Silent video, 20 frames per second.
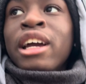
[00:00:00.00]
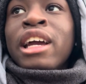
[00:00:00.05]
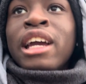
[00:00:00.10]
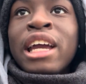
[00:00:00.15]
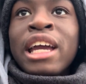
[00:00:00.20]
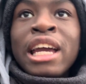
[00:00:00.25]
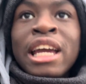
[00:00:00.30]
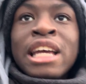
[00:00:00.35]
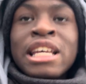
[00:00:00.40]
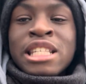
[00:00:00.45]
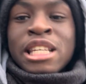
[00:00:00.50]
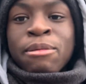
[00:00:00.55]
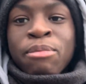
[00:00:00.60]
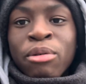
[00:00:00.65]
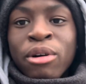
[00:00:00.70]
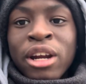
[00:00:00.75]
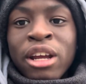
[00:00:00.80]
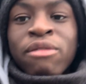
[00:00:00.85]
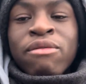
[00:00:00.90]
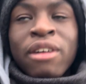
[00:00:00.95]
easy
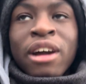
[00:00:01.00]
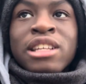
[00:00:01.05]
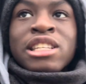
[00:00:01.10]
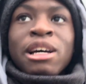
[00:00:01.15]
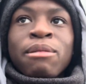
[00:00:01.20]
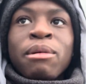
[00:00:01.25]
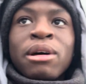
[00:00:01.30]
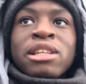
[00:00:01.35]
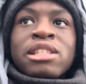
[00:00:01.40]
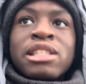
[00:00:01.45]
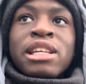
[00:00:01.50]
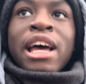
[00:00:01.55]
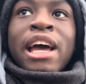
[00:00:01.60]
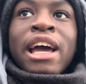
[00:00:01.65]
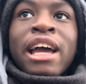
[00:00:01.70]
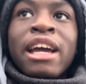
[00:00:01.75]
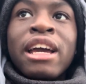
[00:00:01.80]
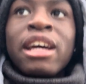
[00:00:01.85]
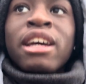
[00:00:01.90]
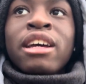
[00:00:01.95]
prefix, I must
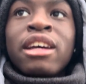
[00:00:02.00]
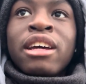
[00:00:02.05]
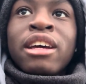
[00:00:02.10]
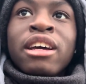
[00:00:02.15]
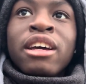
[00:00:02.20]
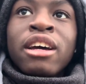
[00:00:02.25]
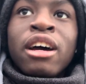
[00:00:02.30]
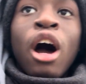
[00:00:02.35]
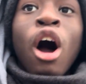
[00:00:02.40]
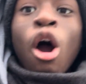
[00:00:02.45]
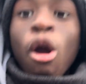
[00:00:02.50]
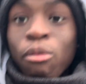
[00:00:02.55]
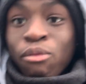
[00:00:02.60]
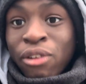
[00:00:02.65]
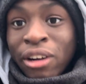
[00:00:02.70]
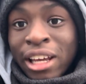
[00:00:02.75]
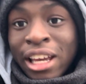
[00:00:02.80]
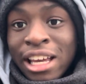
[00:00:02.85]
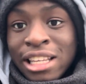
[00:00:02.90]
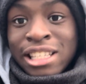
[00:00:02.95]
say.
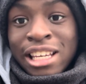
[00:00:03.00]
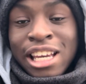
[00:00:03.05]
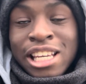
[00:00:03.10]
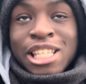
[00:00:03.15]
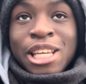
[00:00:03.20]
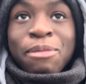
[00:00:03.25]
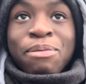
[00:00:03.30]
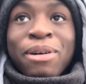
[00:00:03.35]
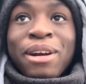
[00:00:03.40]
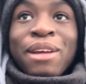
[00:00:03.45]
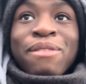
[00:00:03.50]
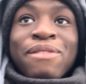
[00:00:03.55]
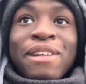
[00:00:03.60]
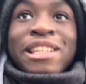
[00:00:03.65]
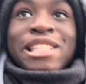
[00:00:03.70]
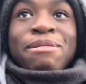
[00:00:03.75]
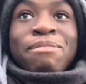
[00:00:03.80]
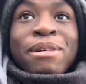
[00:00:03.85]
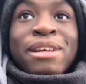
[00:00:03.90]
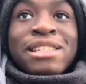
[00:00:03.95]
Hopefully it's an easy
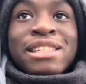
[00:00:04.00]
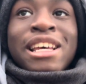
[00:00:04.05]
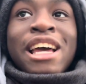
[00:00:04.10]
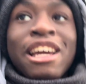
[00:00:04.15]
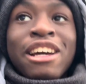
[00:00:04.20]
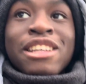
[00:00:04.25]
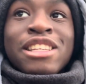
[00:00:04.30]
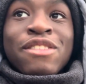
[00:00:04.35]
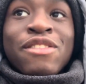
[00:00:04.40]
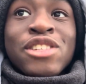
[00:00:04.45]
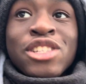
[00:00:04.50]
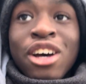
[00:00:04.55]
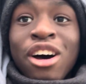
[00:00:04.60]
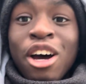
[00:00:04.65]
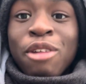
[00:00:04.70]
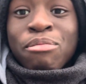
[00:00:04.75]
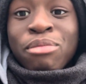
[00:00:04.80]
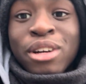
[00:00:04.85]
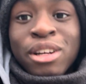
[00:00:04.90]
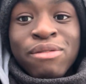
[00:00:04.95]
prefix, I must say, because if it's a
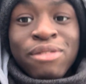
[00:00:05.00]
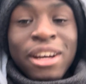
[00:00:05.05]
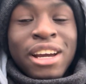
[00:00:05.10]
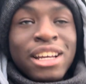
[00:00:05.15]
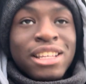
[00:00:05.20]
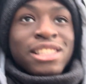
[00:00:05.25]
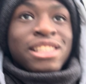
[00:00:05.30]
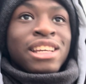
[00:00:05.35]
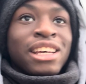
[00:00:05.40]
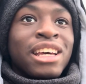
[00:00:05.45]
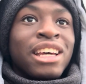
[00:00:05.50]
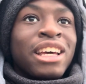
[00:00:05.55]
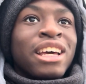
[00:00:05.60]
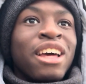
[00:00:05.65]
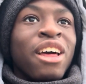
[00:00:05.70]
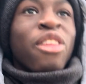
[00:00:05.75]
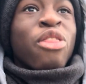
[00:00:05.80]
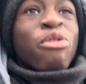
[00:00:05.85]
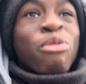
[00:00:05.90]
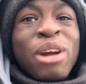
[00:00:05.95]
hard prefix,
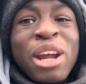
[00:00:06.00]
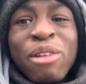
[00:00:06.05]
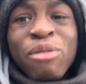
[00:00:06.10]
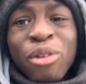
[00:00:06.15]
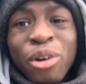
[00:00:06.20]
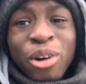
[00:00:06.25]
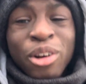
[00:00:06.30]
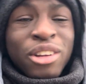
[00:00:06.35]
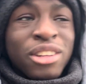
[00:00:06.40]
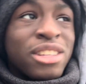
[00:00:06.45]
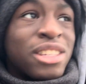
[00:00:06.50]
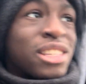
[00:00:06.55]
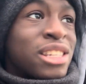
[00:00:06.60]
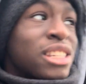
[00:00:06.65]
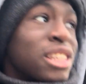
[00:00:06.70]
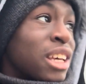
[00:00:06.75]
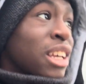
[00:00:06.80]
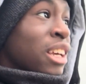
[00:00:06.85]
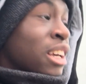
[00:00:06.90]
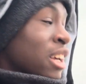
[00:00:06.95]
3 routes.
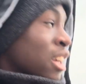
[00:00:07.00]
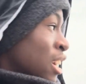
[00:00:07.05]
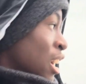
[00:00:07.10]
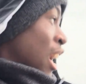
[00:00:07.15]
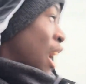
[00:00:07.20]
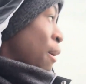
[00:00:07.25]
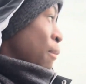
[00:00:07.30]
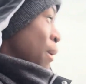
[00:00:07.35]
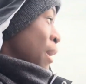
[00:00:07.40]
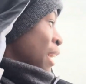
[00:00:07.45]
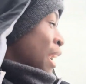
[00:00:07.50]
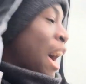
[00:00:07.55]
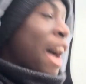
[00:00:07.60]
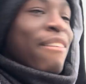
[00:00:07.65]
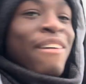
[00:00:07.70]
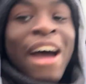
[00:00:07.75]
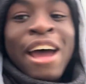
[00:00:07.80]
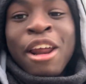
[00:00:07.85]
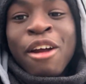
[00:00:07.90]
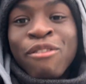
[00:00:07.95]
I mean, I've
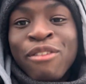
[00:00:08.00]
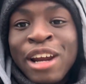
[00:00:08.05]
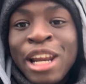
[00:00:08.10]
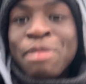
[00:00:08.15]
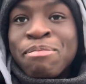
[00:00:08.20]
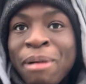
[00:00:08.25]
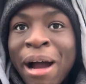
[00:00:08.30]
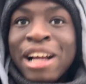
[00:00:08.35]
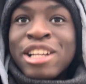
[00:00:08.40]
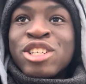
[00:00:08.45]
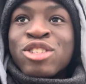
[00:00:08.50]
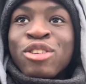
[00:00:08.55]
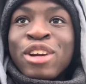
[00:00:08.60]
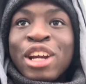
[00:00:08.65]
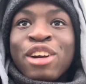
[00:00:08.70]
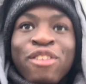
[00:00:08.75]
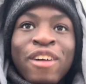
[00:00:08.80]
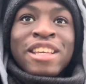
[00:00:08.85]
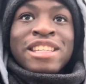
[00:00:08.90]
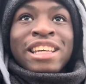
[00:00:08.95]
had a really bad
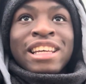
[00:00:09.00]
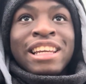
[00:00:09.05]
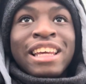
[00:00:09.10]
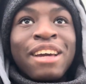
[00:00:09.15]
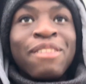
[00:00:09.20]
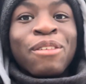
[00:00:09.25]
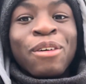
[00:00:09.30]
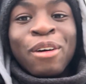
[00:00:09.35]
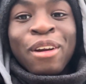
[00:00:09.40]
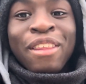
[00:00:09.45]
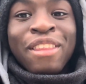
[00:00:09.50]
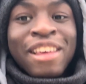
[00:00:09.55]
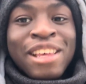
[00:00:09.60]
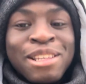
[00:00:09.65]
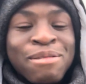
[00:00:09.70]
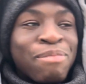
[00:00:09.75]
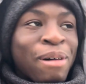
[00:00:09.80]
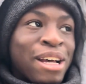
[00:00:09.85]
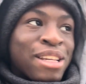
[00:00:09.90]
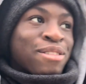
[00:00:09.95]
streak recently of all of
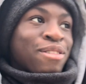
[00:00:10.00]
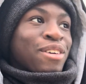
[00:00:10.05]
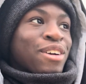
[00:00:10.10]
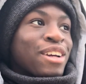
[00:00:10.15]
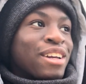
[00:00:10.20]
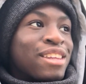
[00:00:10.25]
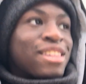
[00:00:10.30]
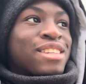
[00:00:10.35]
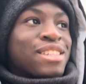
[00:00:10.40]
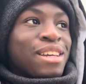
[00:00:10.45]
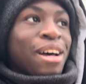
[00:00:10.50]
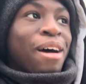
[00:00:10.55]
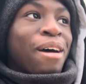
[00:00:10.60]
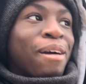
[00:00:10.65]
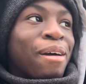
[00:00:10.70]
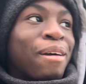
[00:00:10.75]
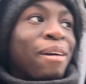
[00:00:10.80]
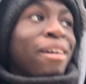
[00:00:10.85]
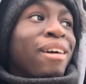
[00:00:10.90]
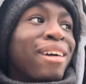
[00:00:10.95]
these bus routes,
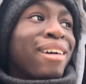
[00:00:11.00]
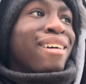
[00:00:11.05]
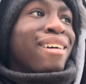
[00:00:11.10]
so